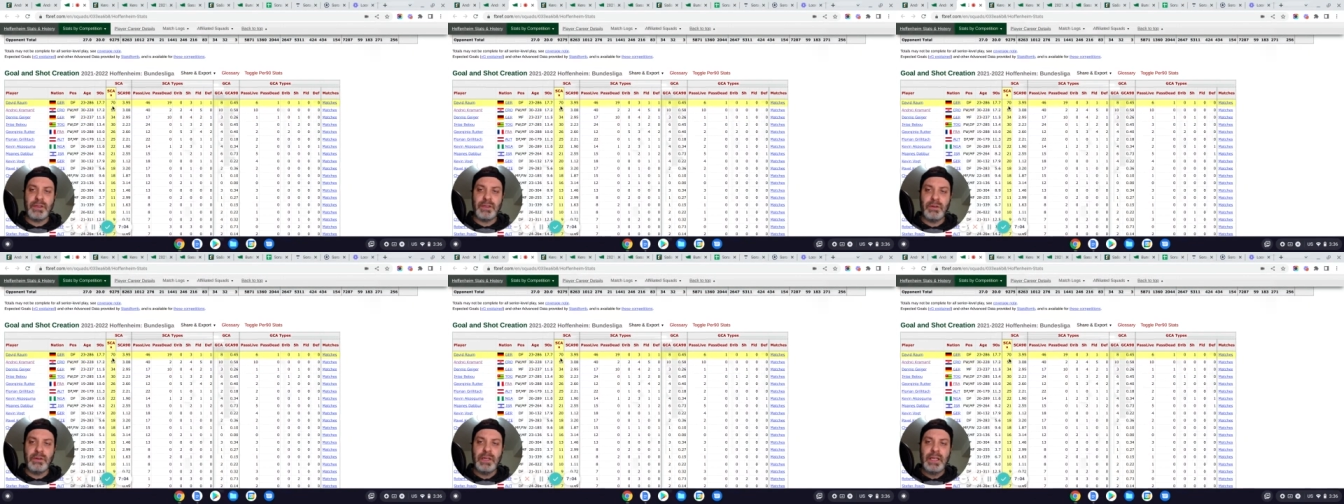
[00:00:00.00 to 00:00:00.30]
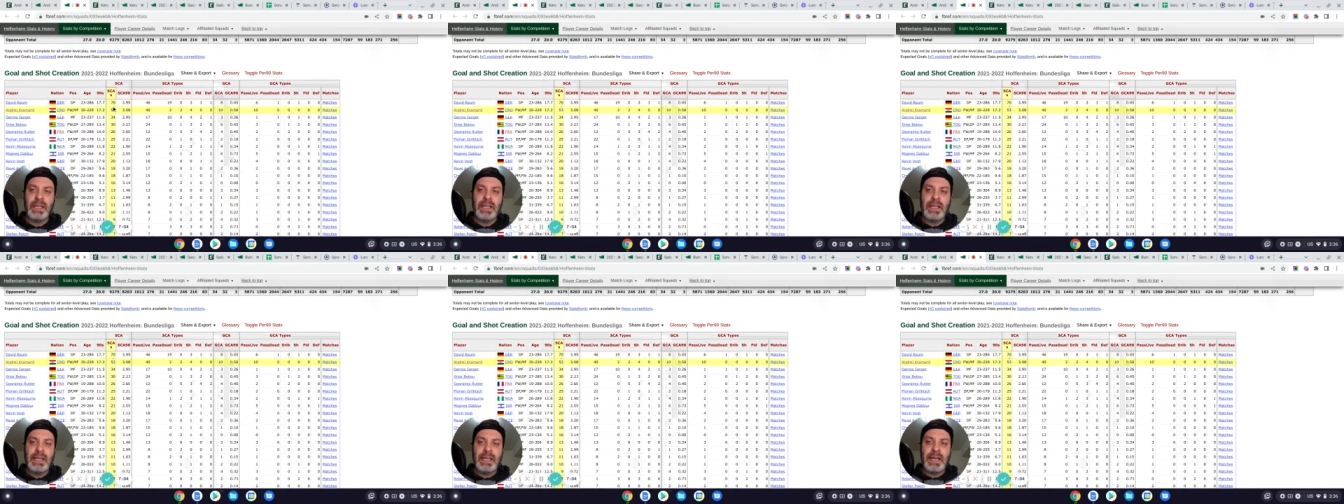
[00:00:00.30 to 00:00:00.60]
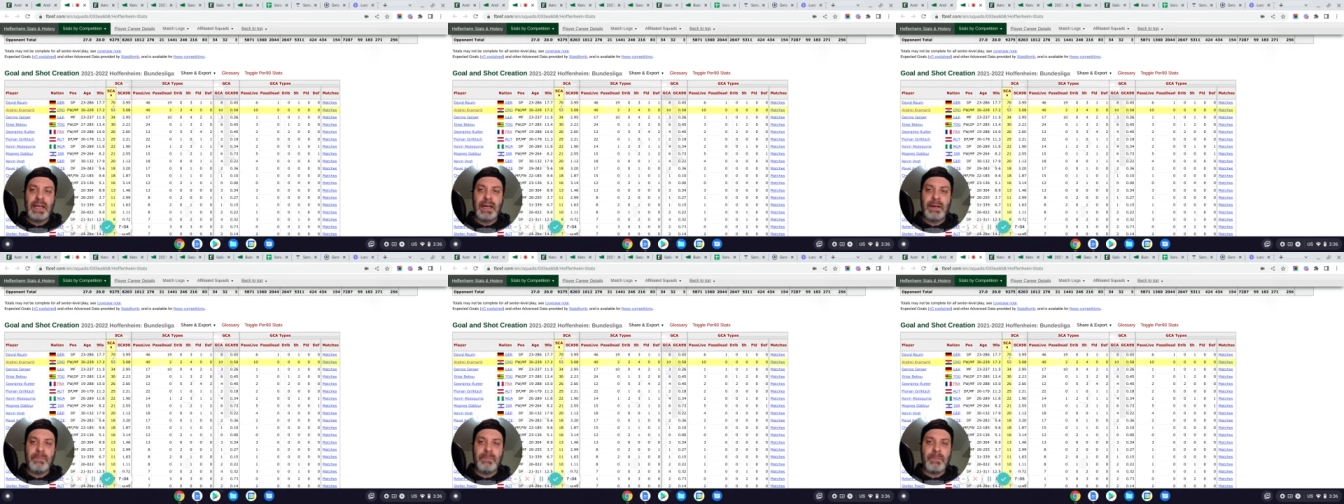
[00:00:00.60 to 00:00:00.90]
So,
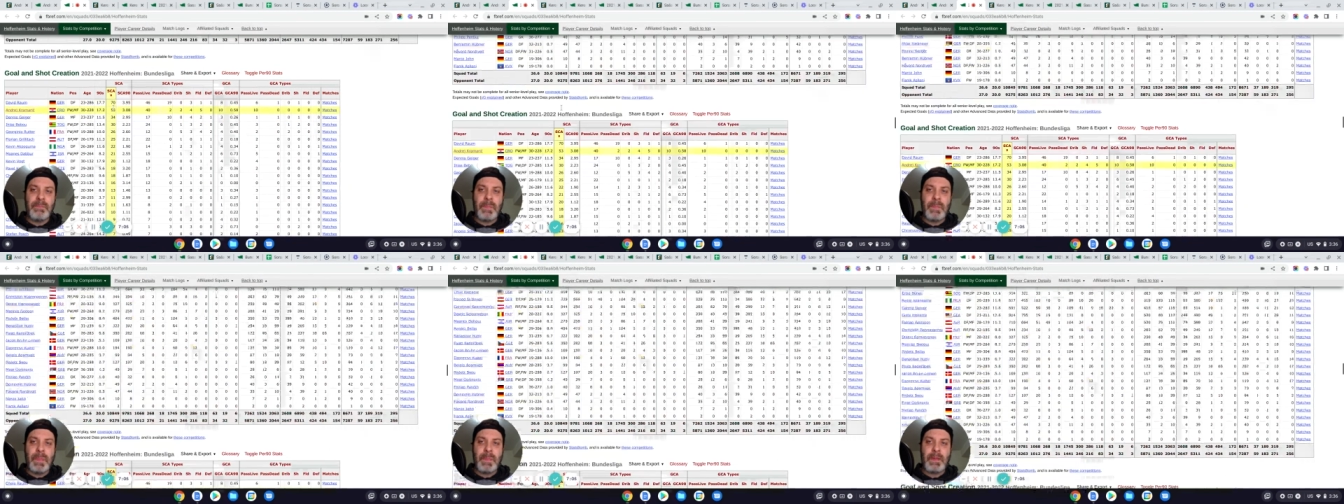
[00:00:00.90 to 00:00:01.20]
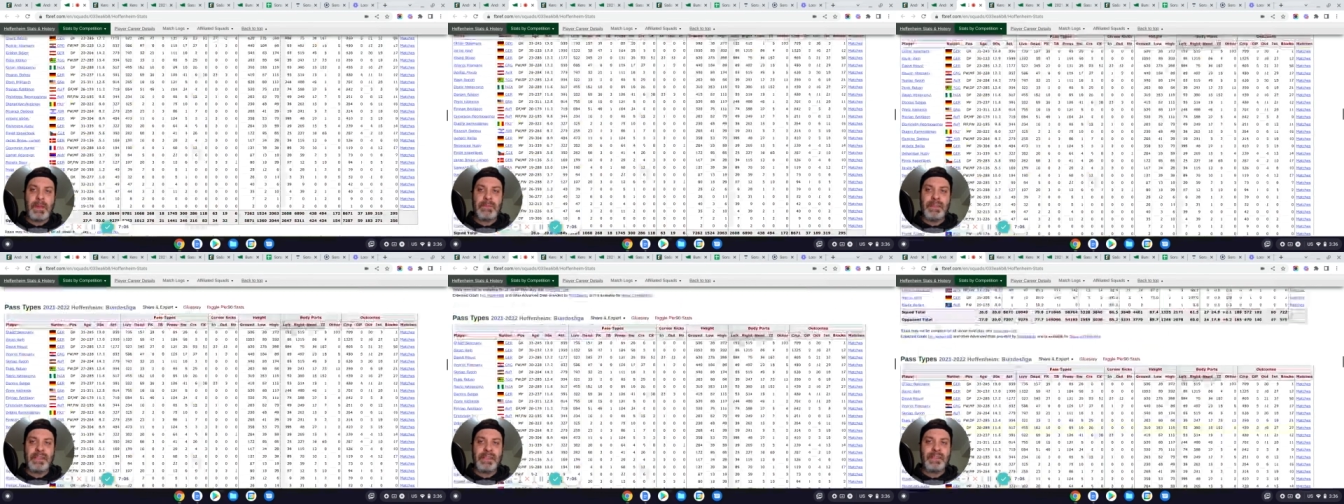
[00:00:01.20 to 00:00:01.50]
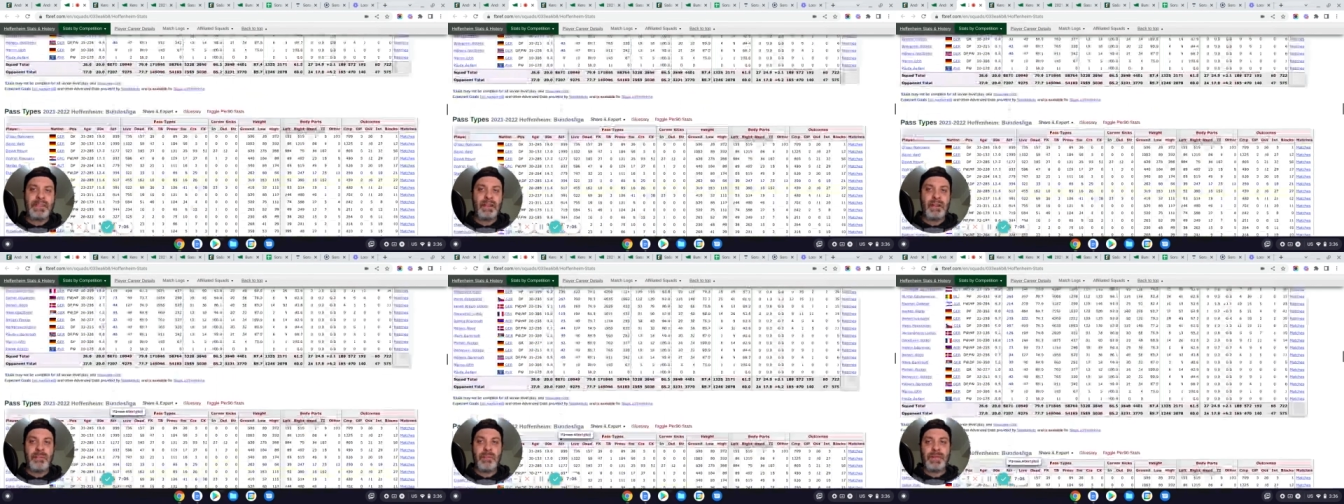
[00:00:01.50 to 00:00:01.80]
I mean,
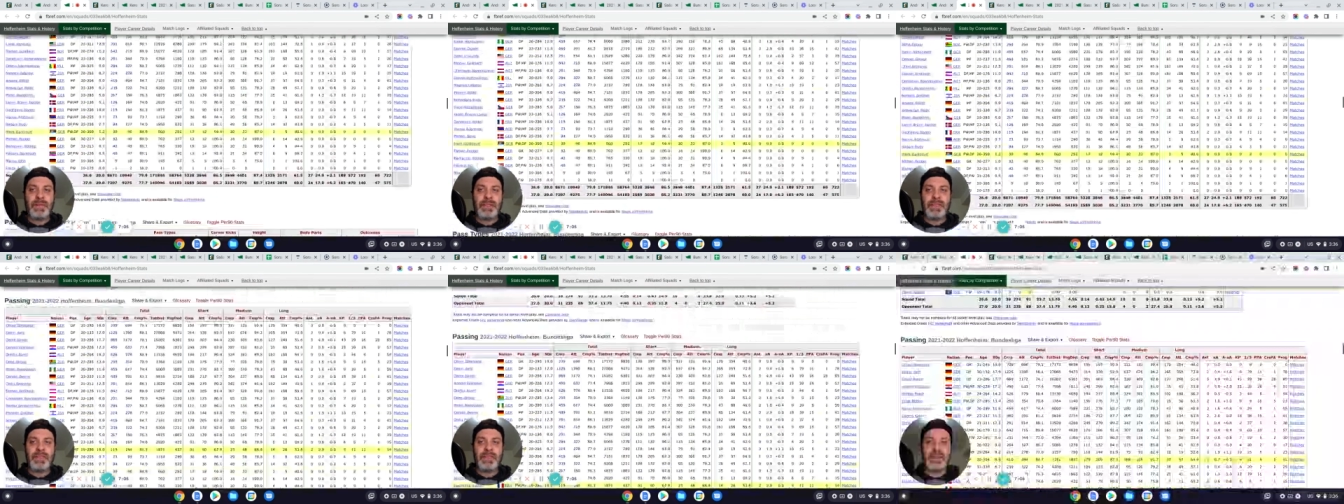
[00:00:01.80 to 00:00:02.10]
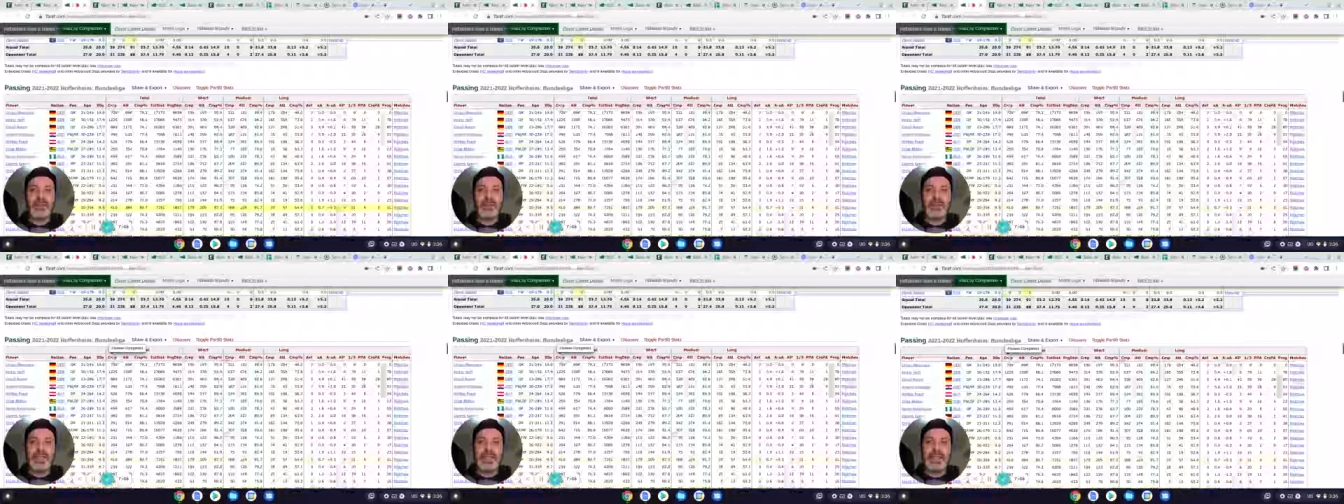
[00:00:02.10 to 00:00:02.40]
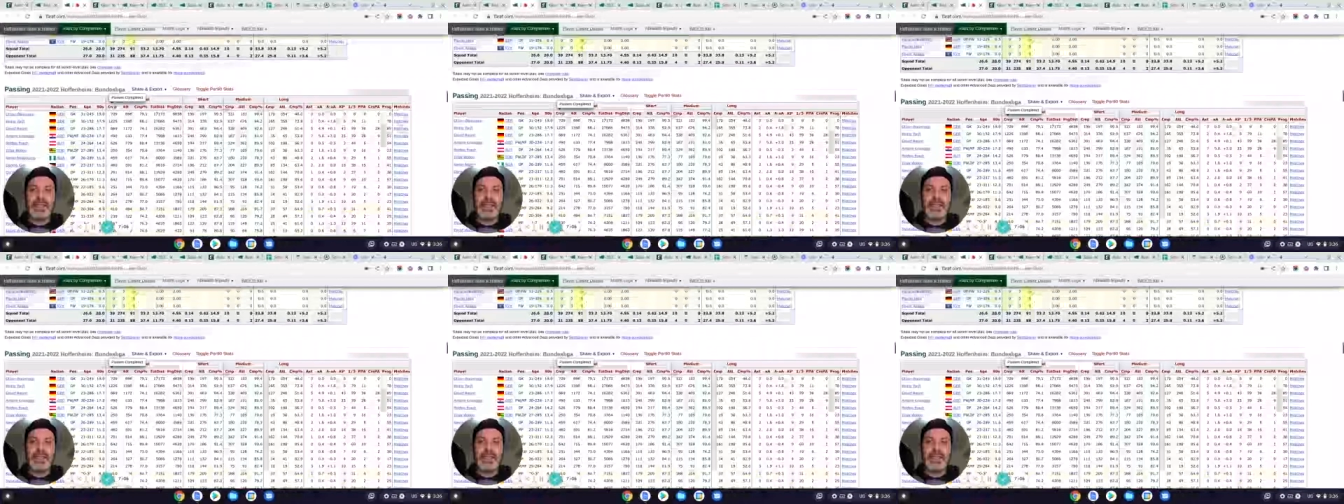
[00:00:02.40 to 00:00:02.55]
this all points to somebody